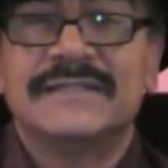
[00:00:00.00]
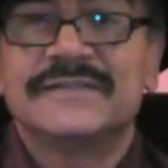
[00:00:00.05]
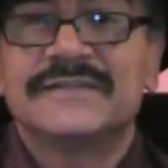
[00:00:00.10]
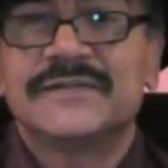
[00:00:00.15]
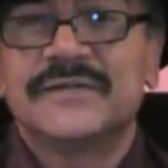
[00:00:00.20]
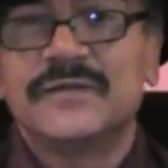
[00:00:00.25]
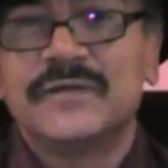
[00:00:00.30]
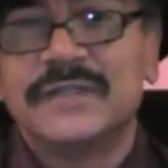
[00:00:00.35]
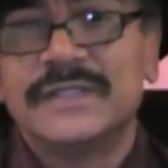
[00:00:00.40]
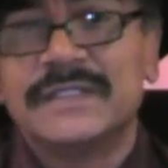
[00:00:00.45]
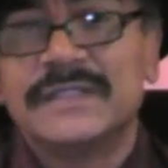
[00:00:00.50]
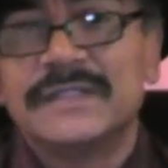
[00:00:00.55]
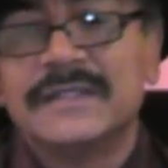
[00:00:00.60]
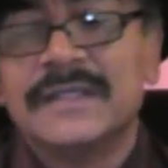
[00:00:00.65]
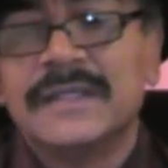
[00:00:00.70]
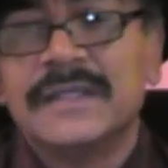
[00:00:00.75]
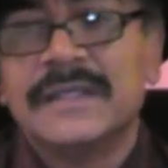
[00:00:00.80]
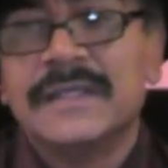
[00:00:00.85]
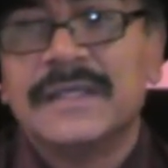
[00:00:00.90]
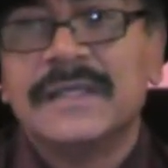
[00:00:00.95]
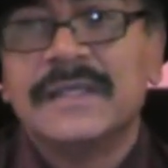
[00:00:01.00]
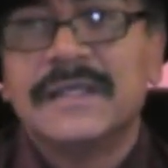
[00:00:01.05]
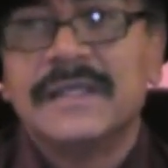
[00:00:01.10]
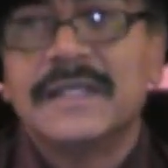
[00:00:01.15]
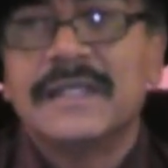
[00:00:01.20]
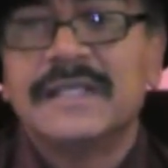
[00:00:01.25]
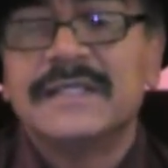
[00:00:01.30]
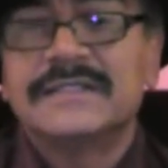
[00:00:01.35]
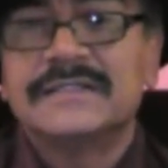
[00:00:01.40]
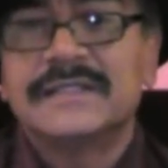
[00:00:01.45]
schooling."
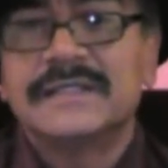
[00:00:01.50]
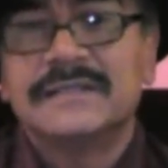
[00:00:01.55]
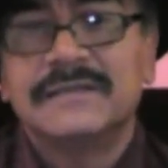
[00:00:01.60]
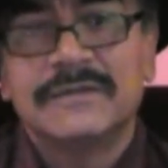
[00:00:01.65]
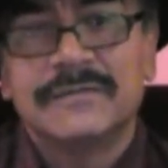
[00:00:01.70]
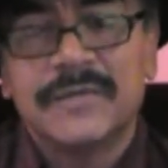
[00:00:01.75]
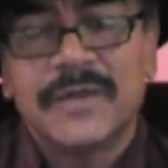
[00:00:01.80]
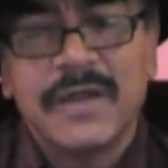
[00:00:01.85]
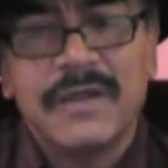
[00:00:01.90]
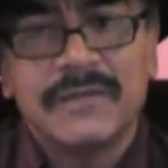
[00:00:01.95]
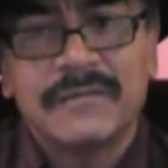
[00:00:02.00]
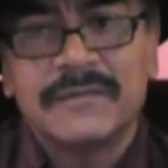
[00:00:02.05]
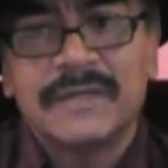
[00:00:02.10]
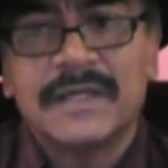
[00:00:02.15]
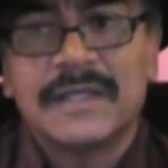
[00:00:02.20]
And he said, "No problem."